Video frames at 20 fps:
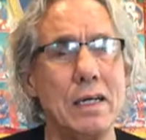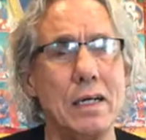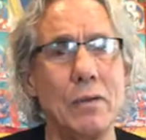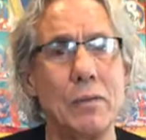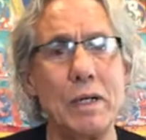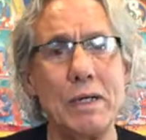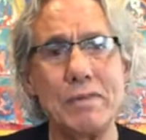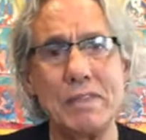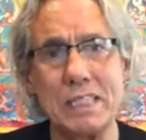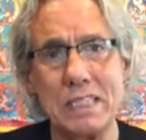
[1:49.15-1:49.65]

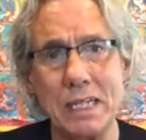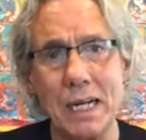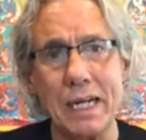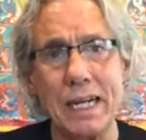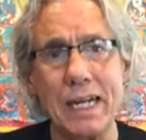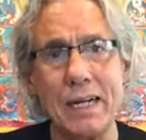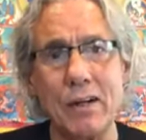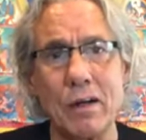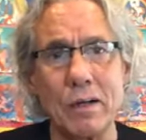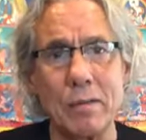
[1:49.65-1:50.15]
we've
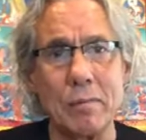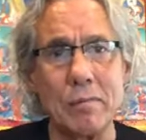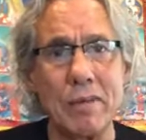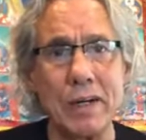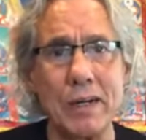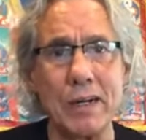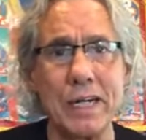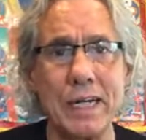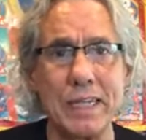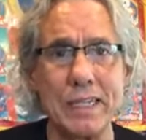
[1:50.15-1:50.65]
studied on a
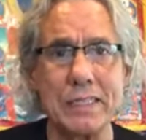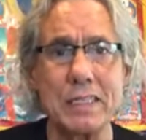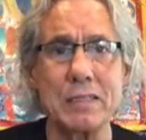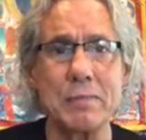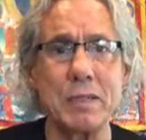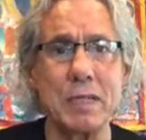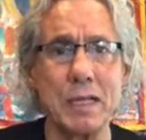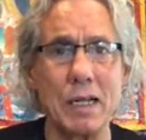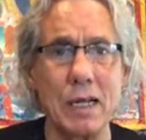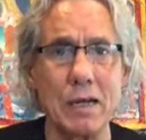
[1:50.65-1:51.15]
very
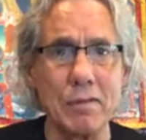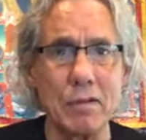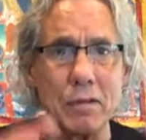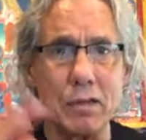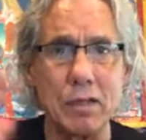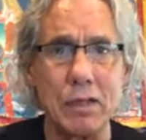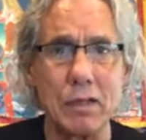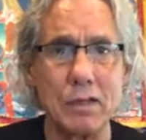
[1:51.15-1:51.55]
intimate level,